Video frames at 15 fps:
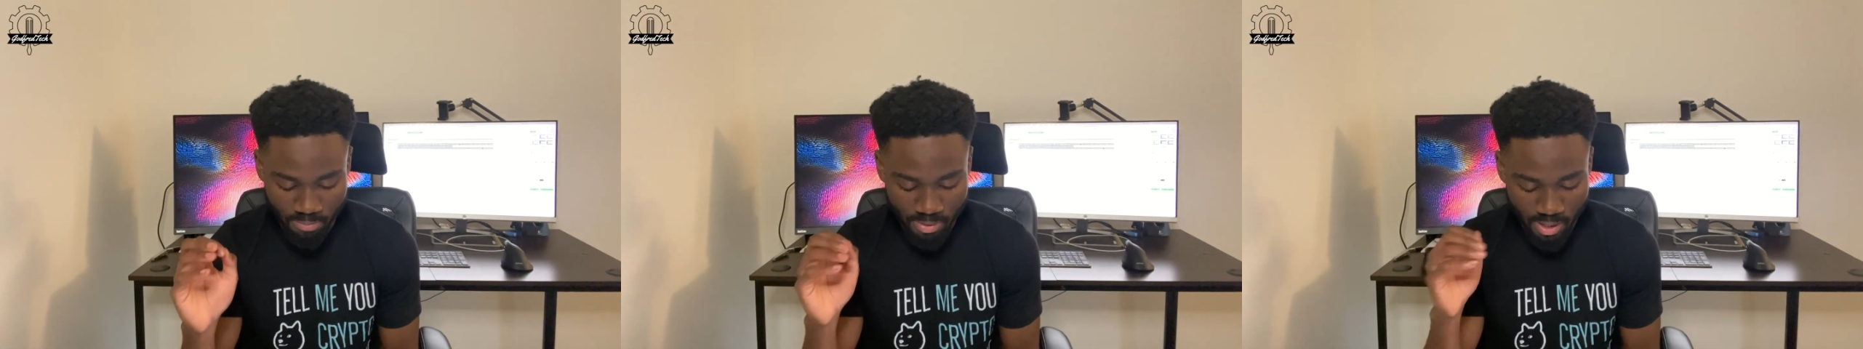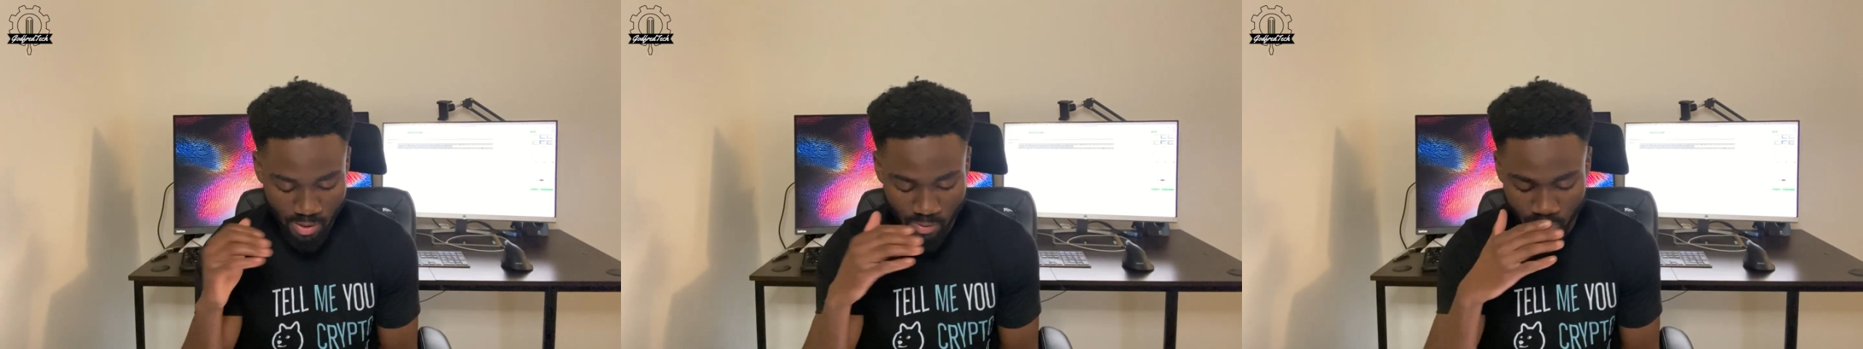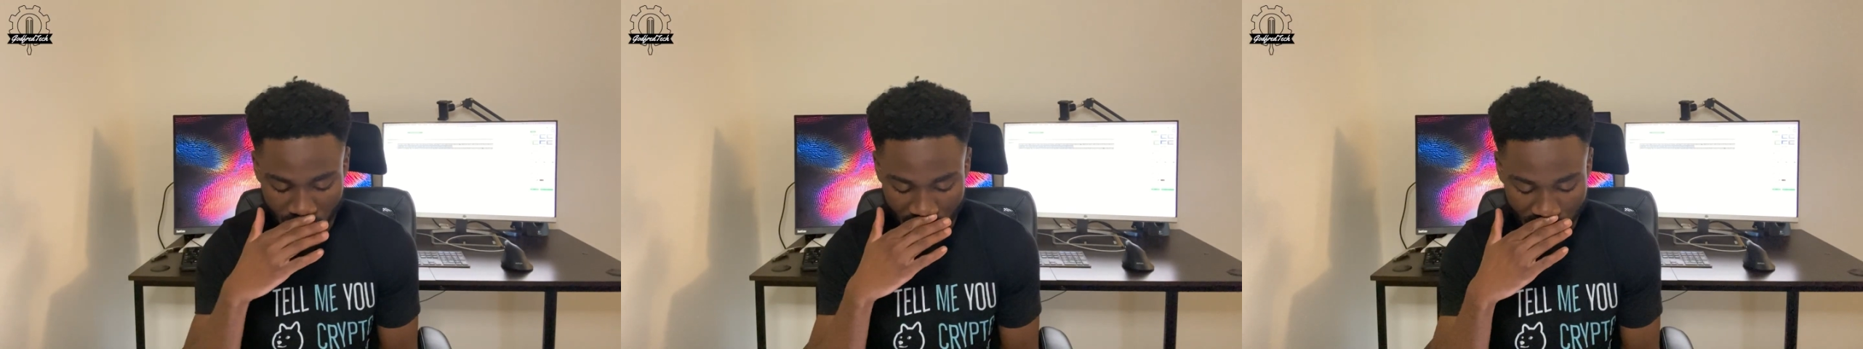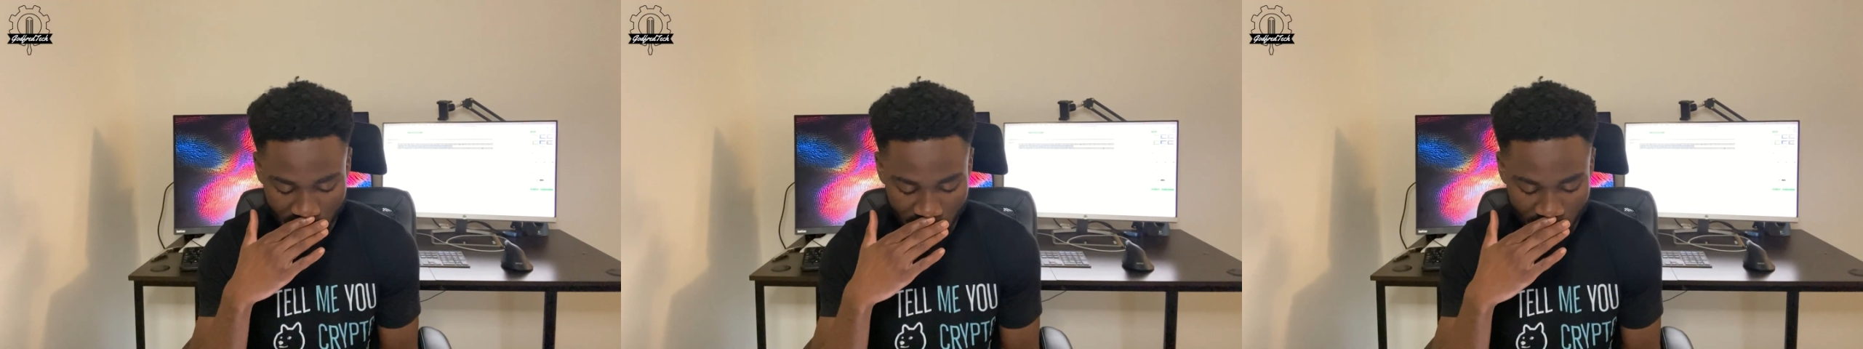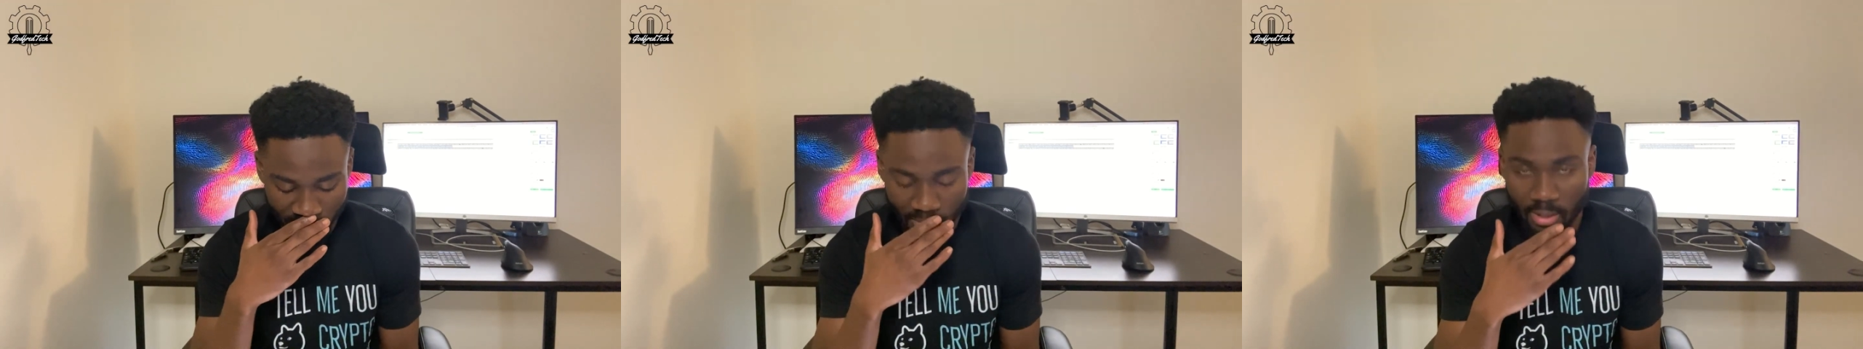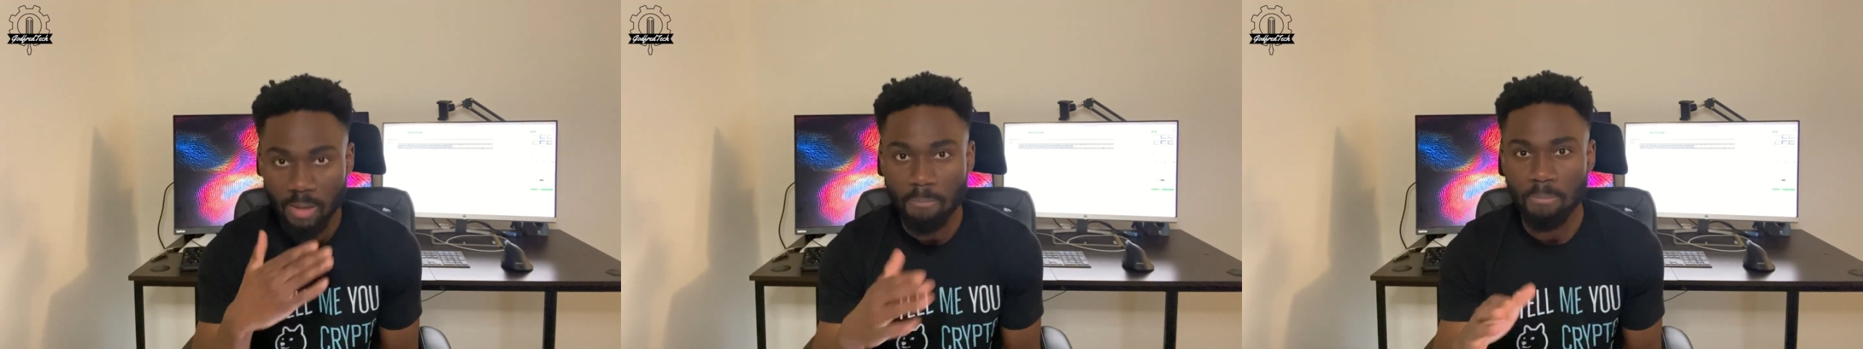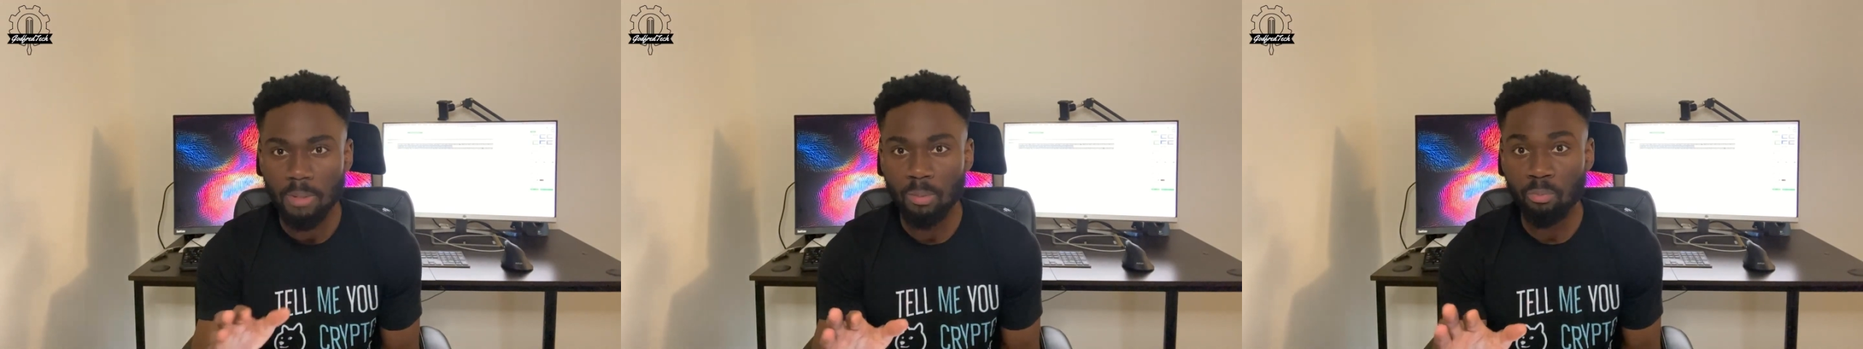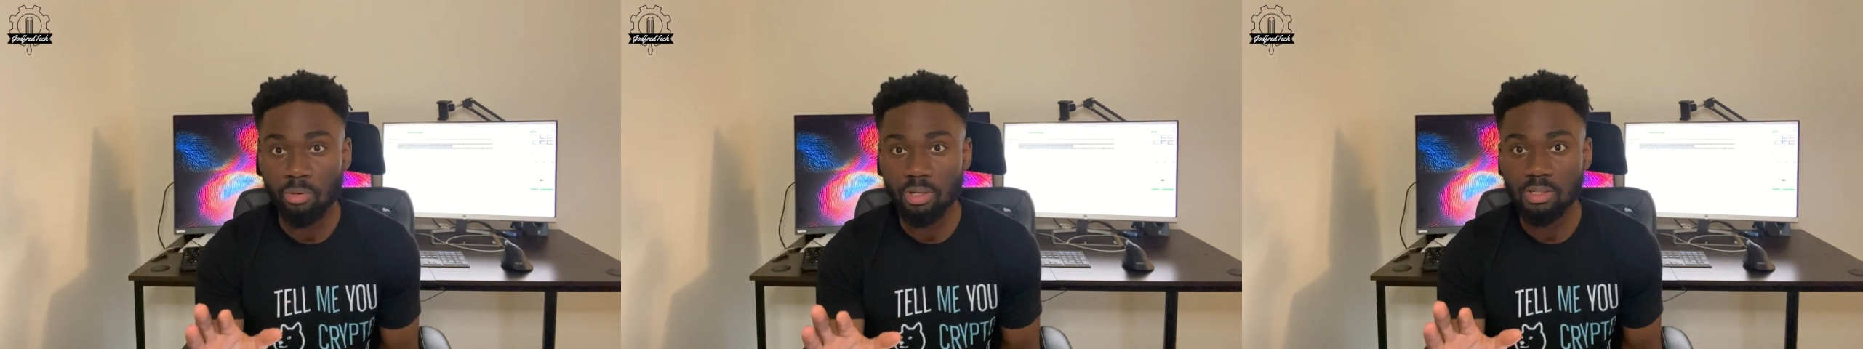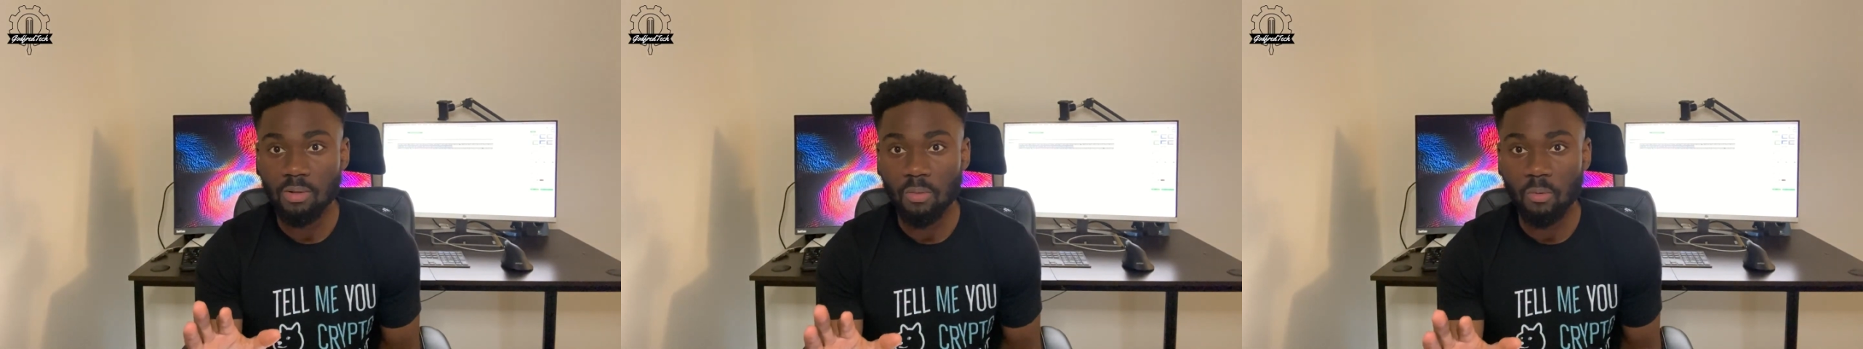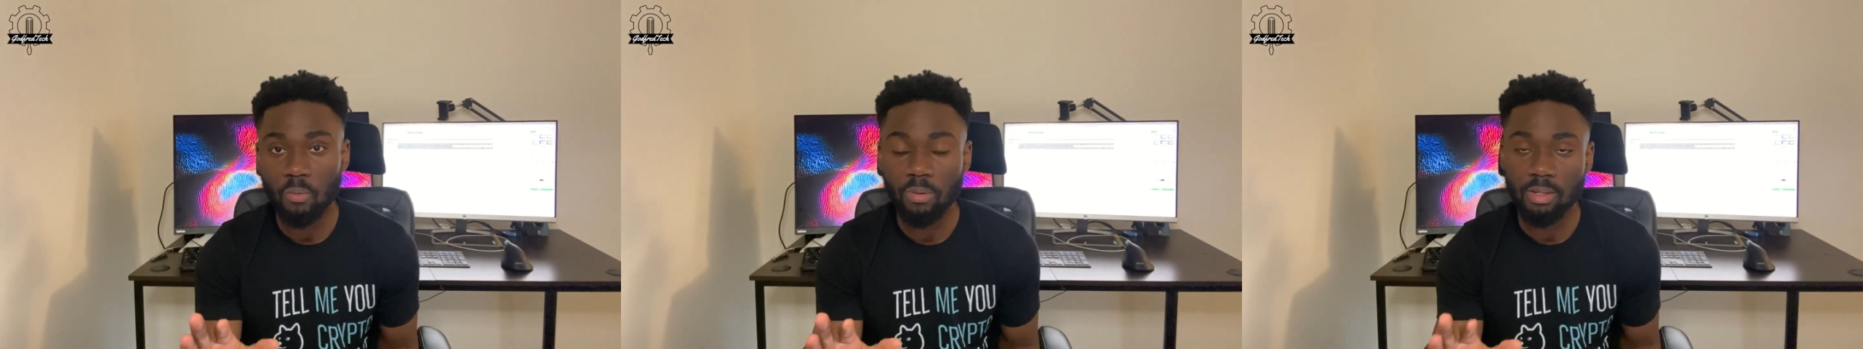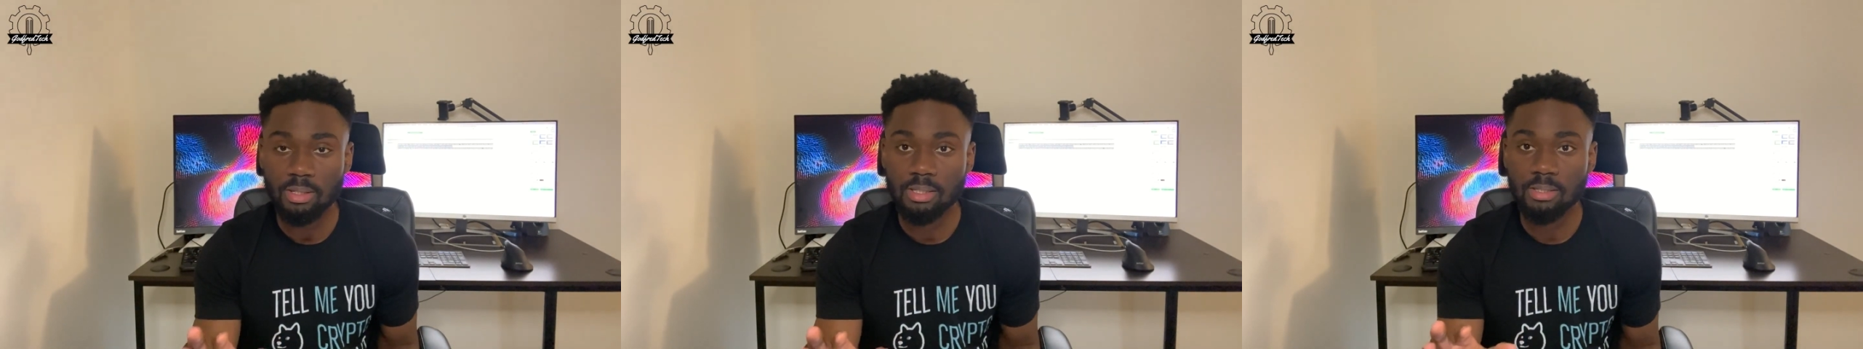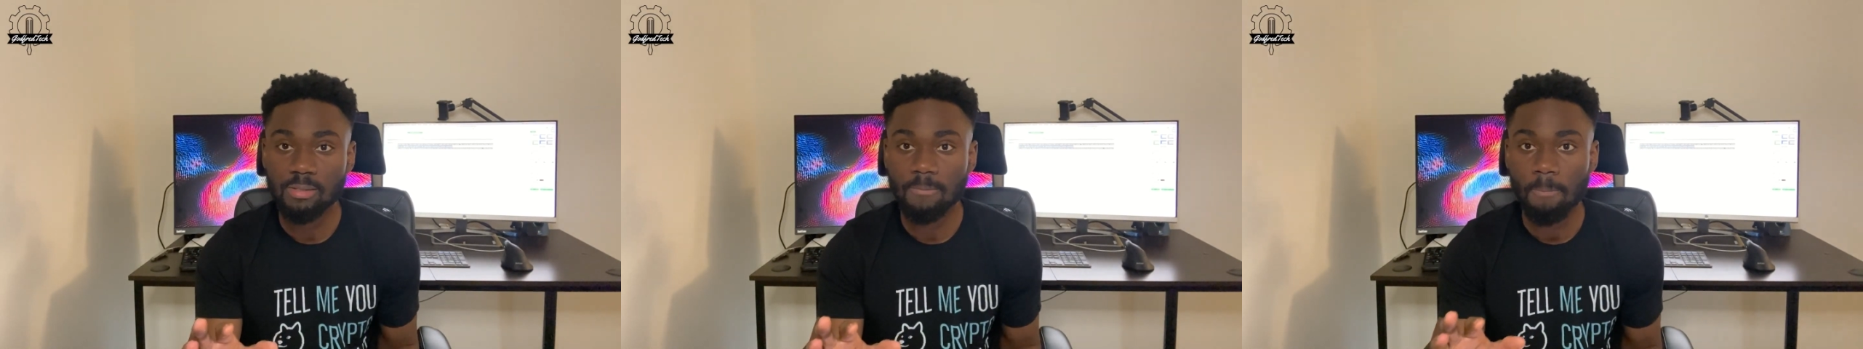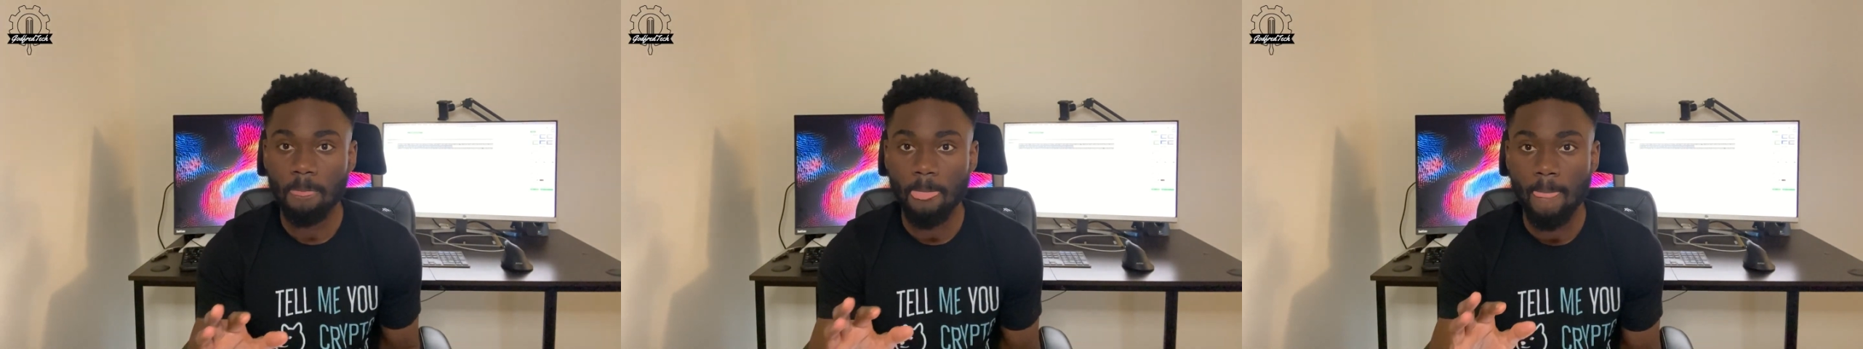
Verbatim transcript: about me breezing through this